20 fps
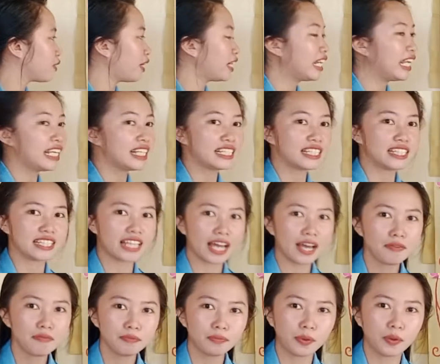an
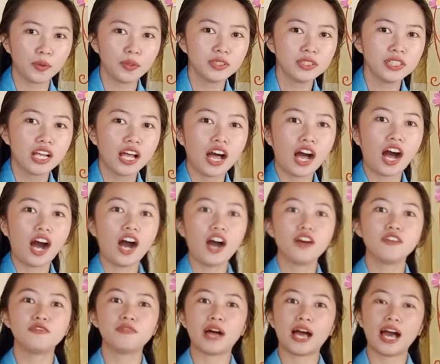example
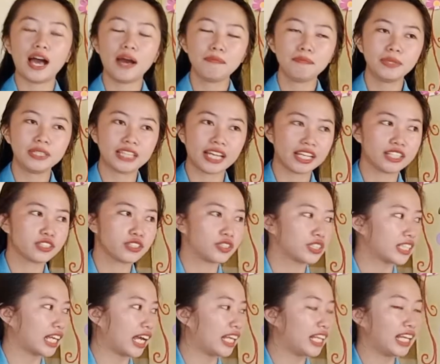of appetizer
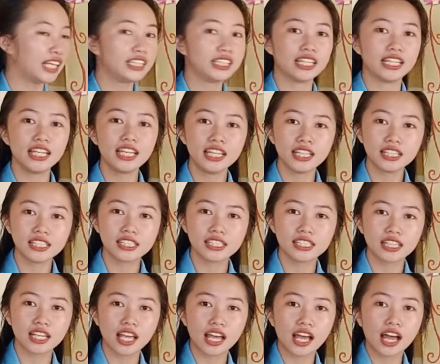salad is
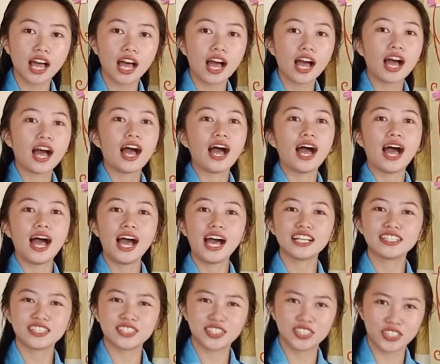
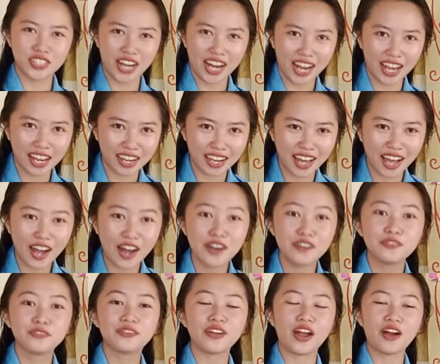
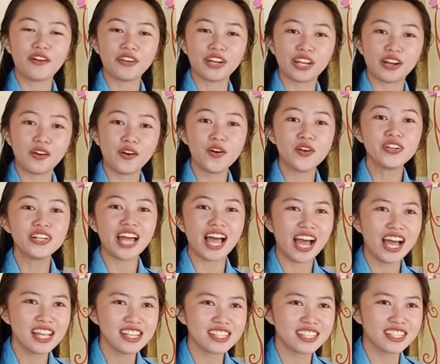achara, very own
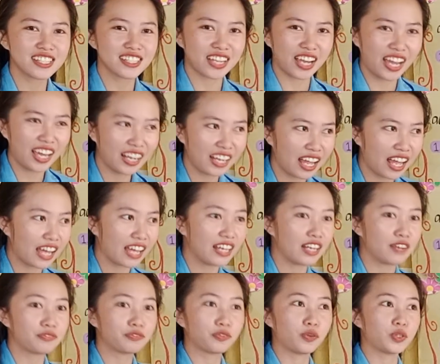achara. And
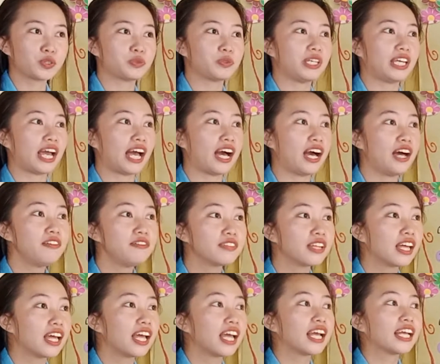of course, we have
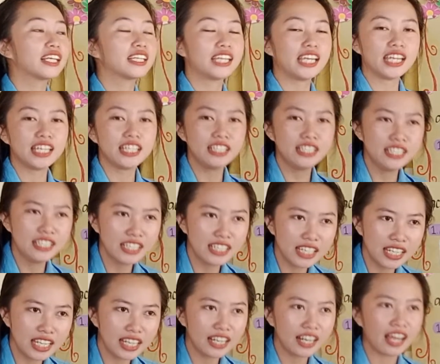
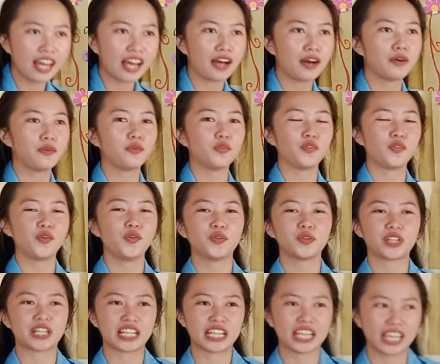kinilaw.
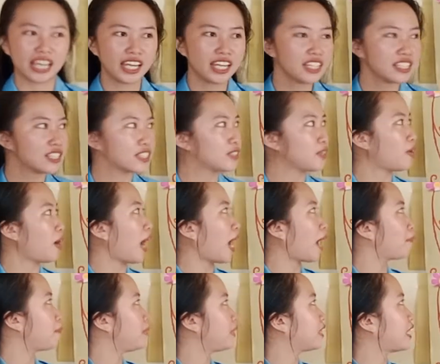Okay, so
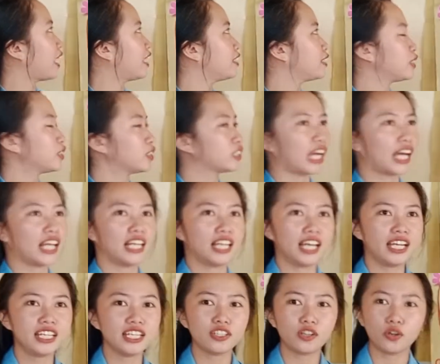appetizer
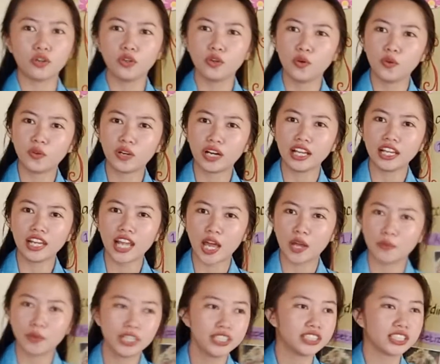salad in our local
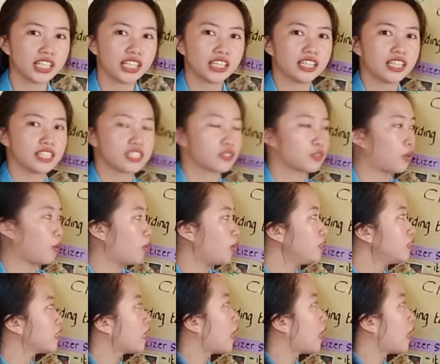language, it is called